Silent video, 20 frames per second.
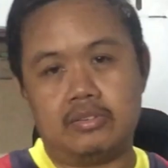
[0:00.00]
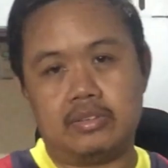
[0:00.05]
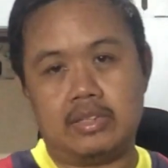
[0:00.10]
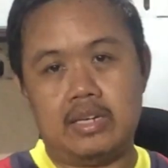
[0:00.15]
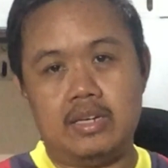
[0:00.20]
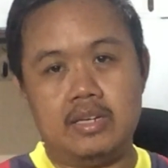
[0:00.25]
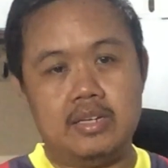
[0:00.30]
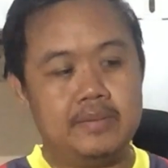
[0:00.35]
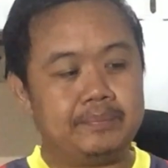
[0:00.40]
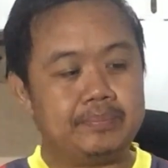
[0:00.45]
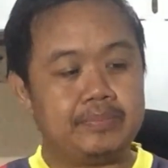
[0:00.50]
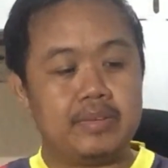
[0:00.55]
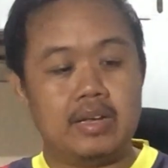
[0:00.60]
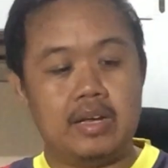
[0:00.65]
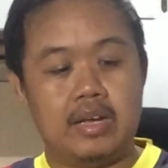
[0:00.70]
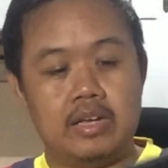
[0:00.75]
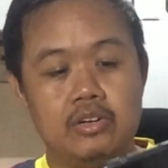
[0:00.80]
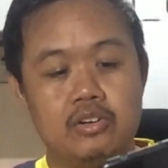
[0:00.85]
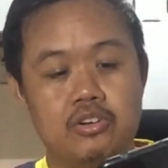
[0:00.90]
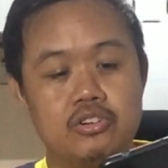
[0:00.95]
Okay,
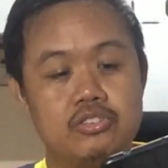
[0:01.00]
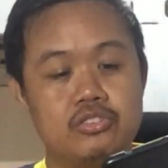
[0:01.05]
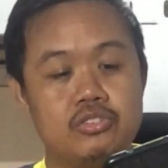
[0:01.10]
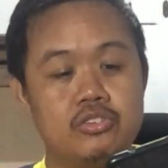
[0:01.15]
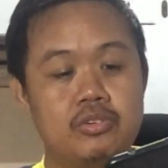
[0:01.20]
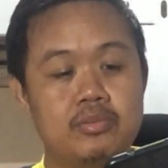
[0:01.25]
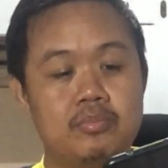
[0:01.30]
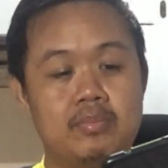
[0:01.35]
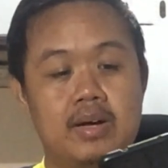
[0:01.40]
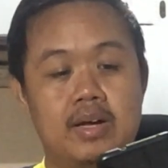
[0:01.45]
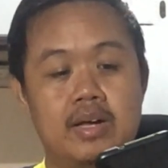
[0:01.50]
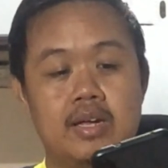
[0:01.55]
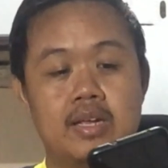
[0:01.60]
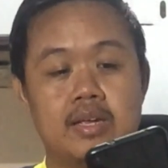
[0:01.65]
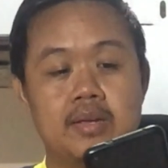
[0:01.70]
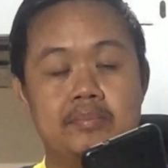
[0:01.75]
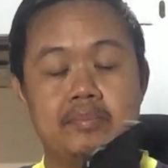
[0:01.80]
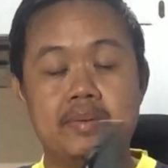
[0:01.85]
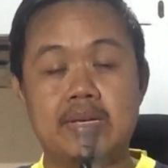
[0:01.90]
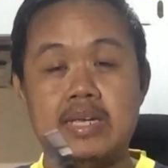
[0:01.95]
and also my
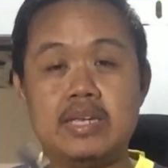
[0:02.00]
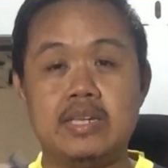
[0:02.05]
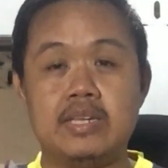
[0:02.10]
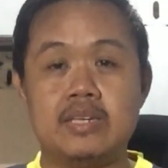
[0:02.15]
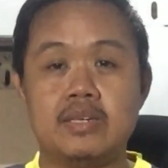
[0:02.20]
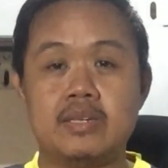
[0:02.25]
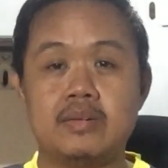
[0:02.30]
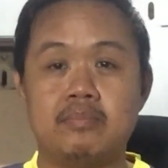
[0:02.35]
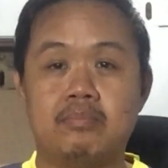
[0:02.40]
main